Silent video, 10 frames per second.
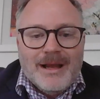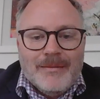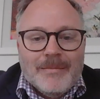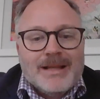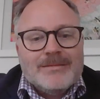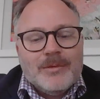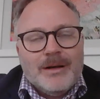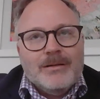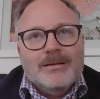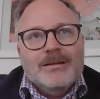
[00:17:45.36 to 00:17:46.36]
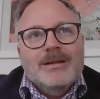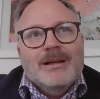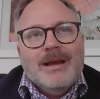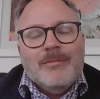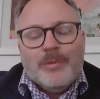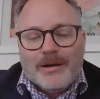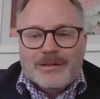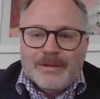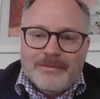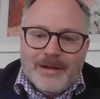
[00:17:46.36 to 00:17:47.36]
as well.
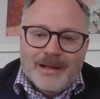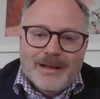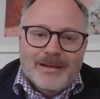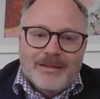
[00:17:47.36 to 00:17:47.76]
Whereas we fund